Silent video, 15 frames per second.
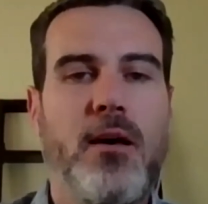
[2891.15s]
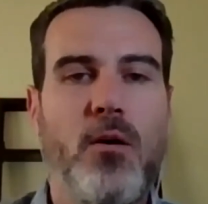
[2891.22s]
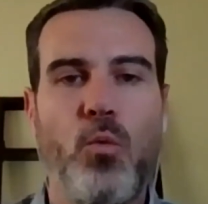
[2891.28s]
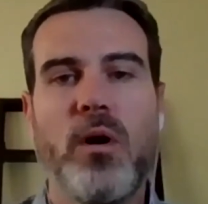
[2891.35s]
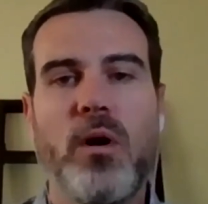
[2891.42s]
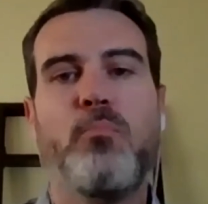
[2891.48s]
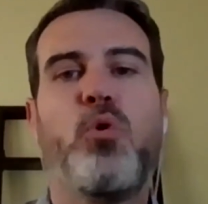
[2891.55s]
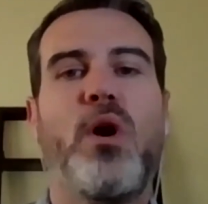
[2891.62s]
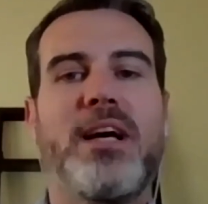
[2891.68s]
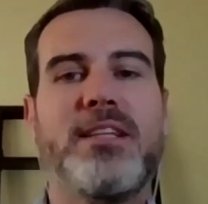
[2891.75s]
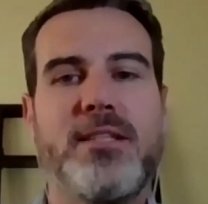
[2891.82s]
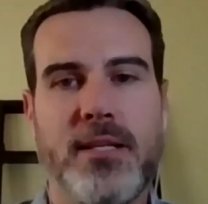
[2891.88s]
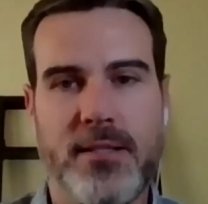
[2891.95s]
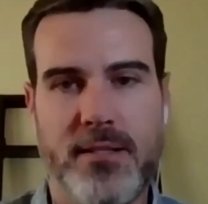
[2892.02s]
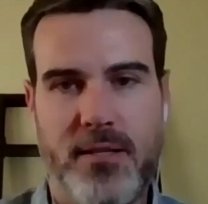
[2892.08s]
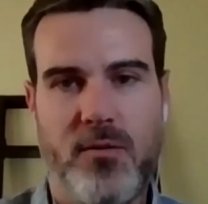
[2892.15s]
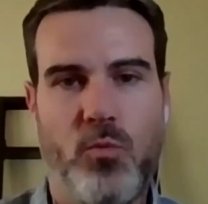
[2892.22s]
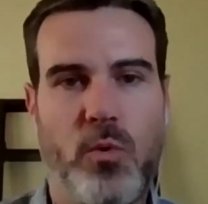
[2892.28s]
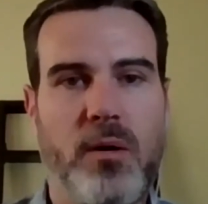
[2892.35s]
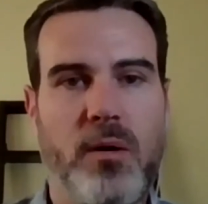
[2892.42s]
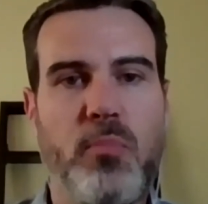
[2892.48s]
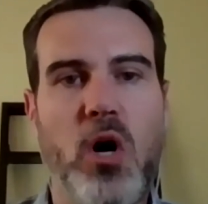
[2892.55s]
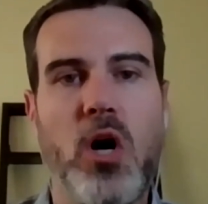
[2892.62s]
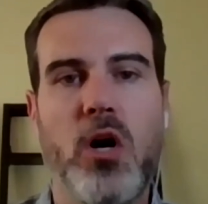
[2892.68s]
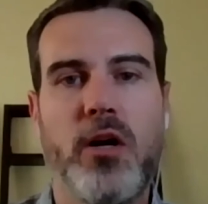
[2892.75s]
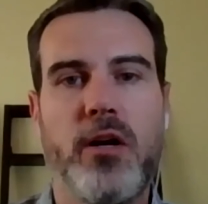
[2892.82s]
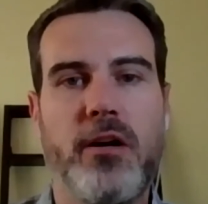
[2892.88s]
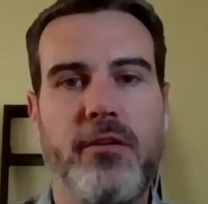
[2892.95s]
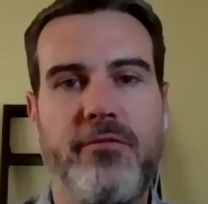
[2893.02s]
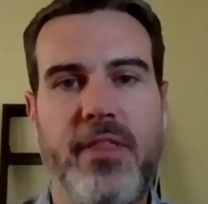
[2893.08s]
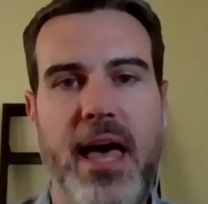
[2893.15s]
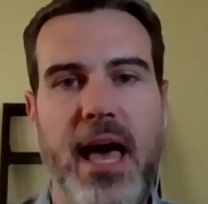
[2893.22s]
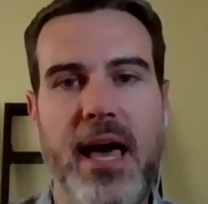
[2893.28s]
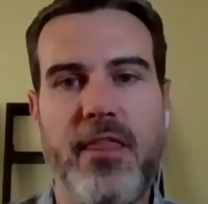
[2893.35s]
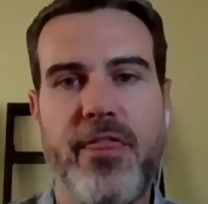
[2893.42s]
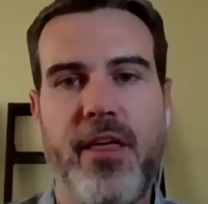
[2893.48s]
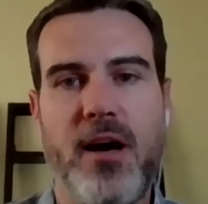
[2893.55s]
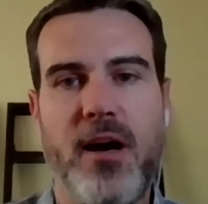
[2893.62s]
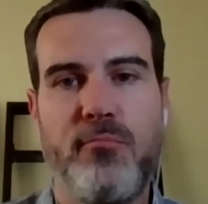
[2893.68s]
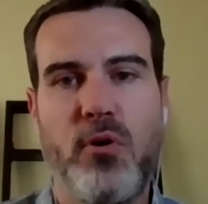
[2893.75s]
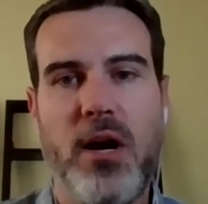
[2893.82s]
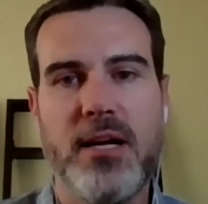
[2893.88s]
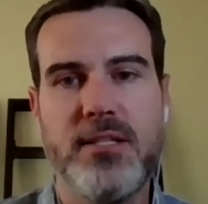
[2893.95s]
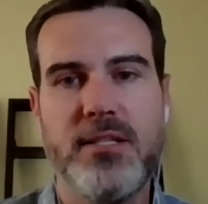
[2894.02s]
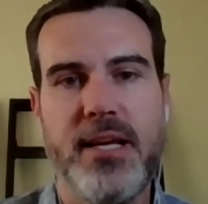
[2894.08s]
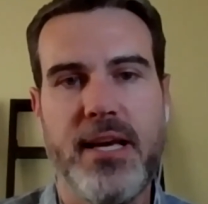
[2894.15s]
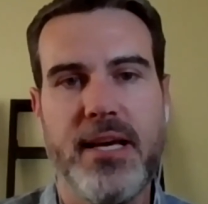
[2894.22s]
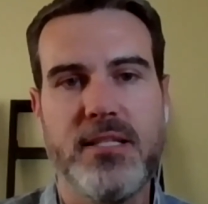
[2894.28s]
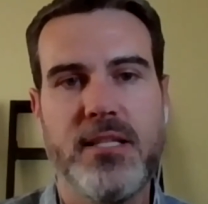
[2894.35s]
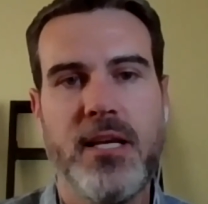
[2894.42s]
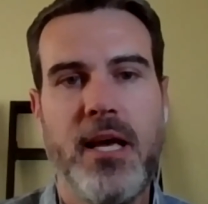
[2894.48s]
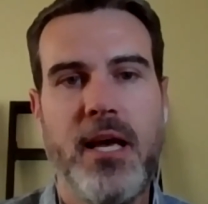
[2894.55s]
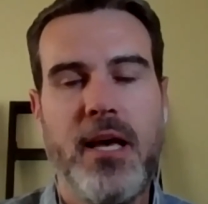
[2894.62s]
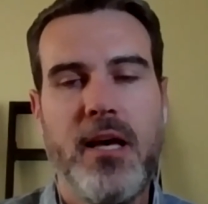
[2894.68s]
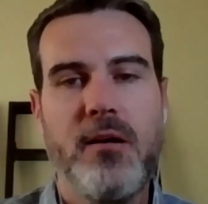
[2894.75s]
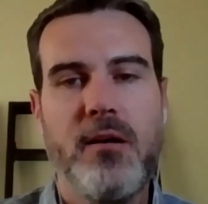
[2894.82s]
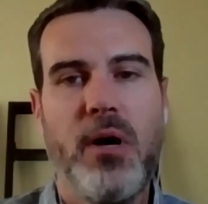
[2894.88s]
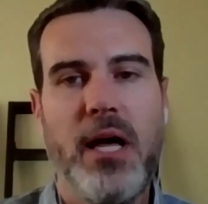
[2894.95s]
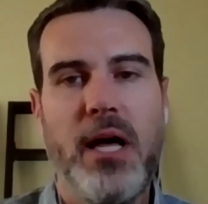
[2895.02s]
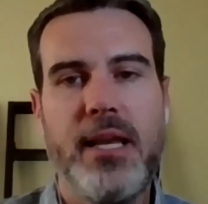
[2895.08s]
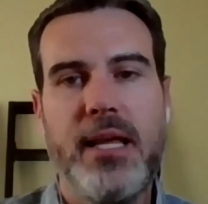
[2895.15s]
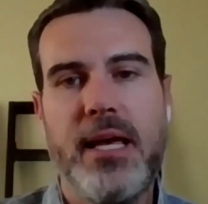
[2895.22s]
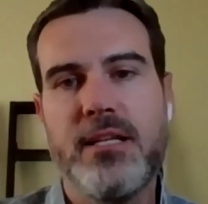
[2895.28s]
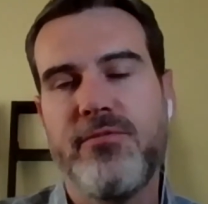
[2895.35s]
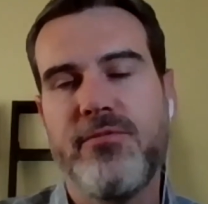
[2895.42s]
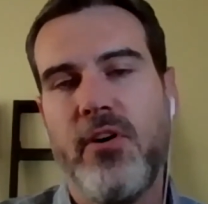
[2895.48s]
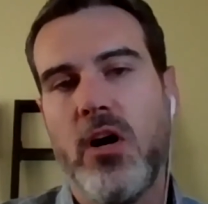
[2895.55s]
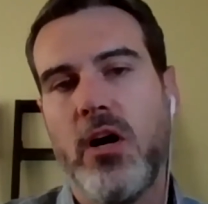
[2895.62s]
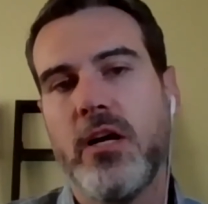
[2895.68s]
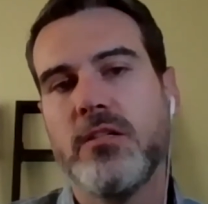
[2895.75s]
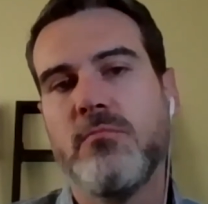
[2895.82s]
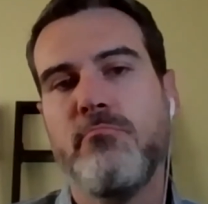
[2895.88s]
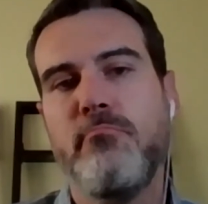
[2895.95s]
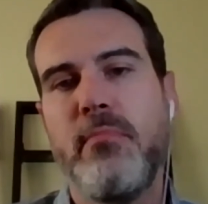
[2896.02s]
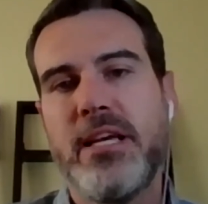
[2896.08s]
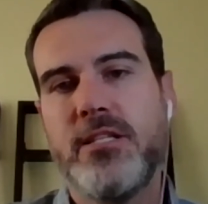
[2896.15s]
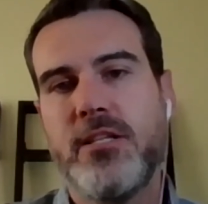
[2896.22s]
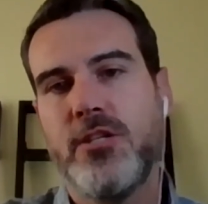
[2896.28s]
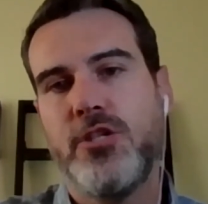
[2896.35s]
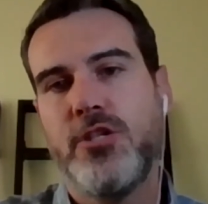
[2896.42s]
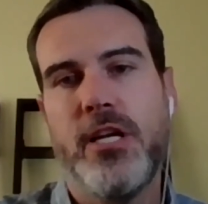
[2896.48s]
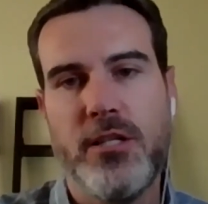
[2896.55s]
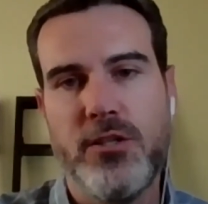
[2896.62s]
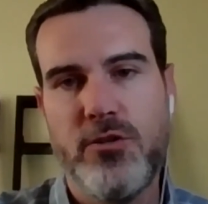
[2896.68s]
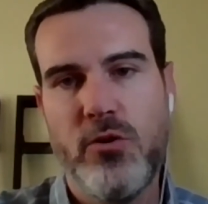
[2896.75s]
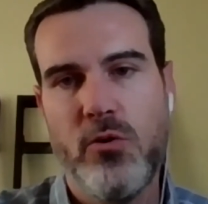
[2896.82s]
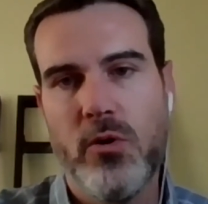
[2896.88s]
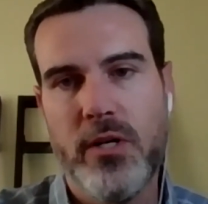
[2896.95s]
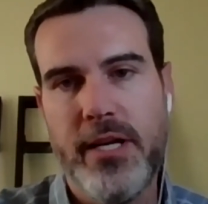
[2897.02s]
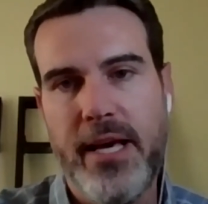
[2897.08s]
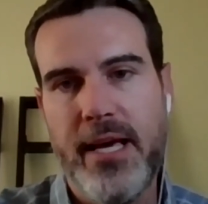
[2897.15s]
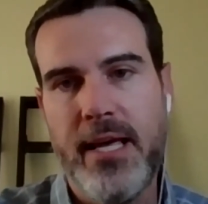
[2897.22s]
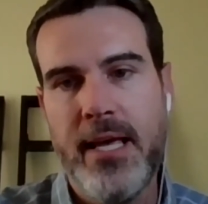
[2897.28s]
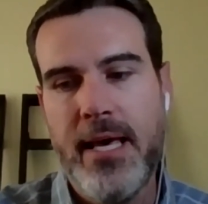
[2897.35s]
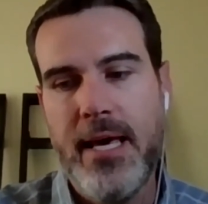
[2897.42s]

We're present. We're part of that thought process. But as far as messaging toward it,